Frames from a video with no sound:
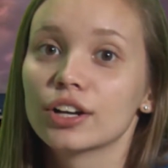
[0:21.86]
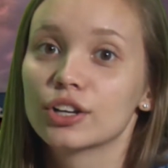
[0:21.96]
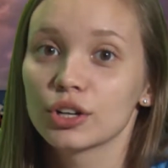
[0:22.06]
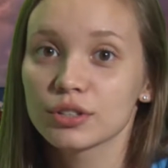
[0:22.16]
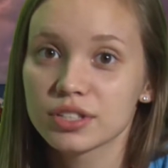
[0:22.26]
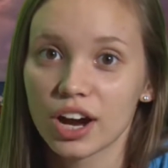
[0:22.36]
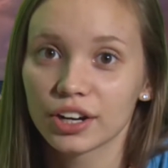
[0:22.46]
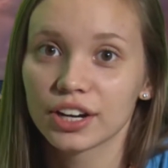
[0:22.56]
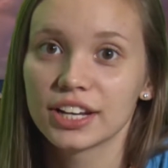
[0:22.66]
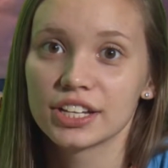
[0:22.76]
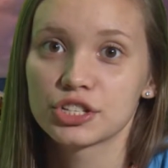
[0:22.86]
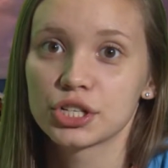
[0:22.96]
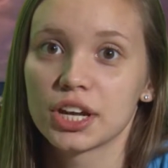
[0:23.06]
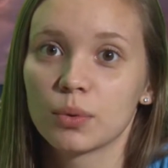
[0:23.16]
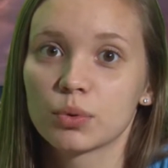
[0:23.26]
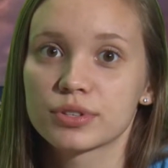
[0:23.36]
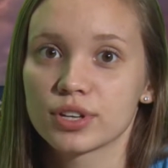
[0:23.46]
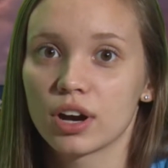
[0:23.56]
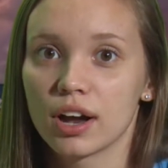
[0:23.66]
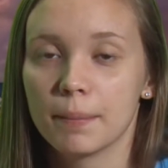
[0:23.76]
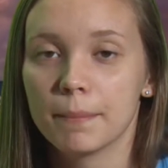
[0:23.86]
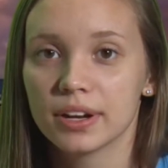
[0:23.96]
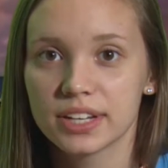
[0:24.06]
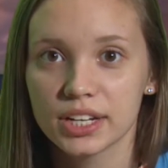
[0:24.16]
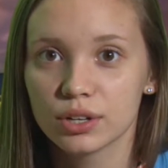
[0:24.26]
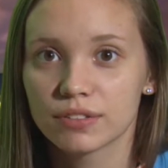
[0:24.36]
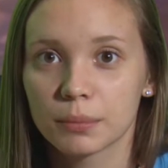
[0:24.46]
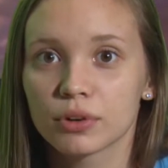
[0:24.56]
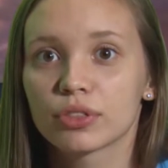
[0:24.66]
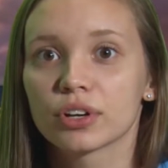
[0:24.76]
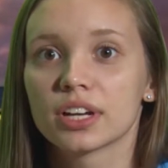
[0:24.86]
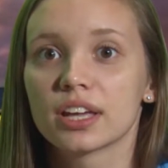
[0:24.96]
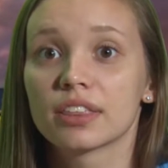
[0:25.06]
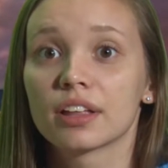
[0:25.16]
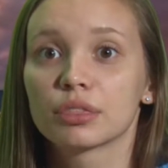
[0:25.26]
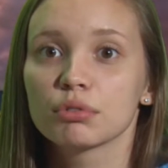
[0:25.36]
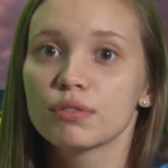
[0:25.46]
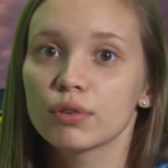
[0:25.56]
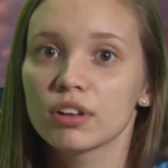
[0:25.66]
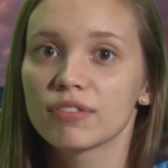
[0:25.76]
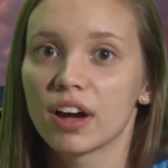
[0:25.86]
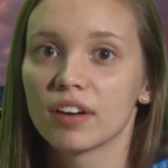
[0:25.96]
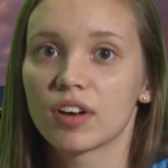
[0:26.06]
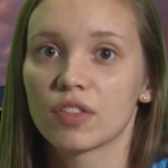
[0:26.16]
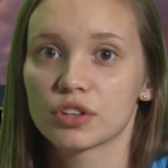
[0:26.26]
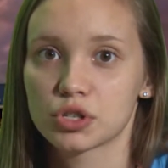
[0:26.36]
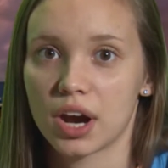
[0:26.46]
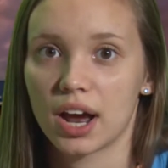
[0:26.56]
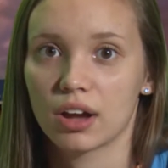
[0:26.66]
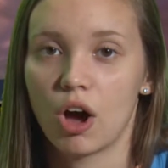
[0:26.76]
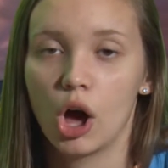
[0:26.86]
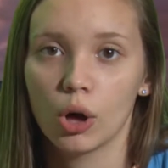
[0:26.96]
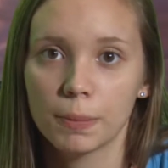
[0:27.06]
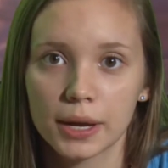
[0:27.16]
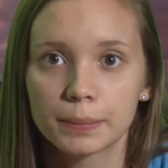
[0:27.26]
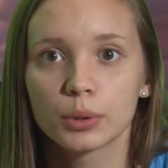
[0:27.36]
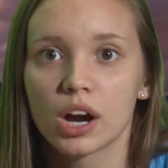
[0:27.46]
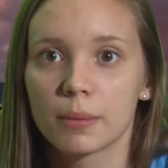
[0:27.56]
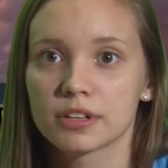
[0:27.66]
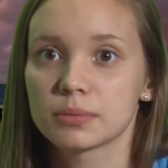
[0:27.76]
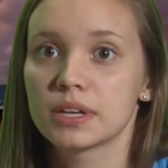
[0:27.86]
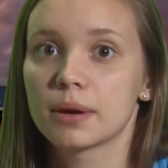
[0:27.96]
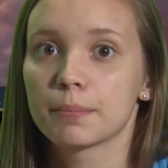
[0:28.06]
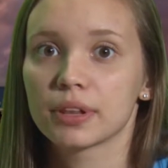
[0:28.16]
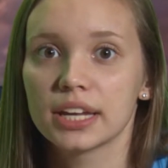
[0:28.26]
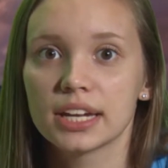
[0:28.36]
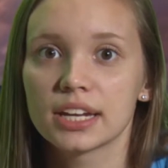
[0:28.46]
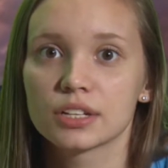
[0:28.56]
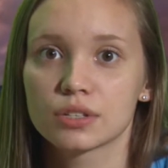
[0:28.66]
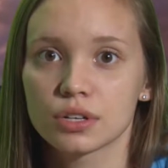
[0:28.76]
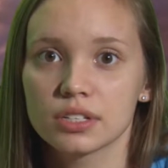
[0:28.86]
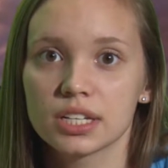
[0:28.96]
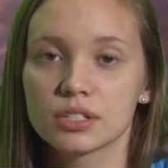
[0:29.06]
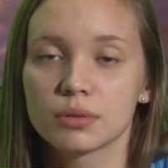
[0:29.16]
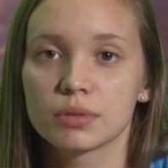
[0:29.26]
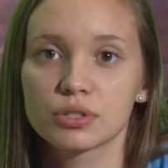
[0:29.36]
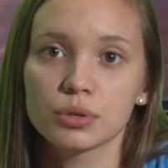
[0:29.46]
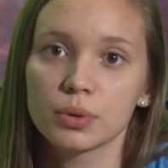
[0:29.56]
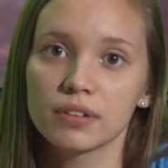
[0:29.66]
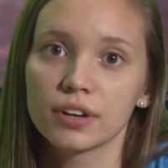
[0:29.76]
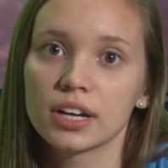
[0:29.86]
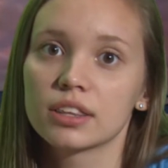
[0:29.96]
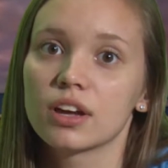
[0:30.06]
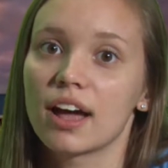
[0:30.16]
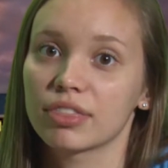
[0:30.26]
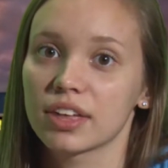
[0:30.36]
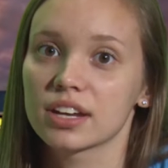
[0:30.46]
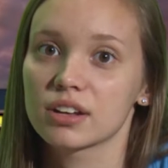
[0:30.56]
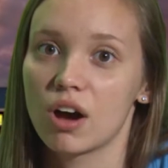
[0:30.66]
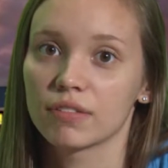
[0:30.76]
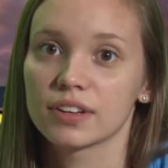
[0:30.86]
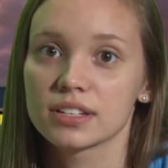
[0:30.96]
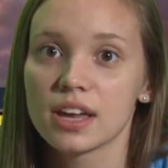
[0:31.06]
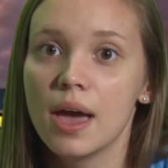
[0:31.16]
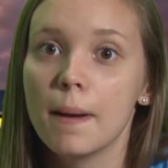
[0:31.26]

Girls soccer conditioning will start on Monday, November 30th at 3:45 on the track. All paperwork must be completed and turned in to Mr. Weaver in the athletic office.